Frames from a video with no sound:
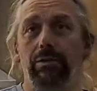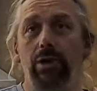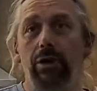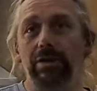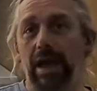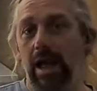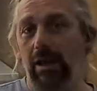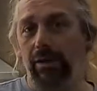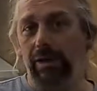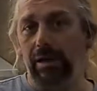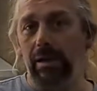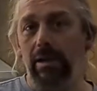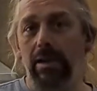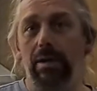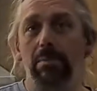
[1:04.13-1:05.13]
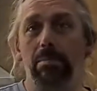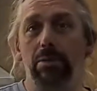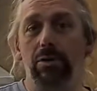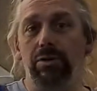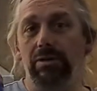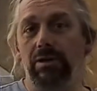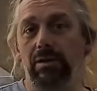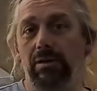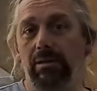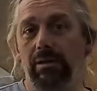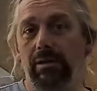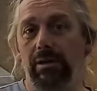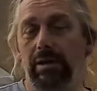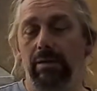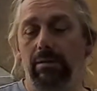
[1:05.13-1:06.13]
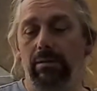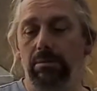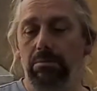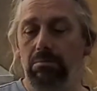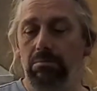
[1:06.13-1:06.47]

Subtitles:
not Aldi, but Lidl.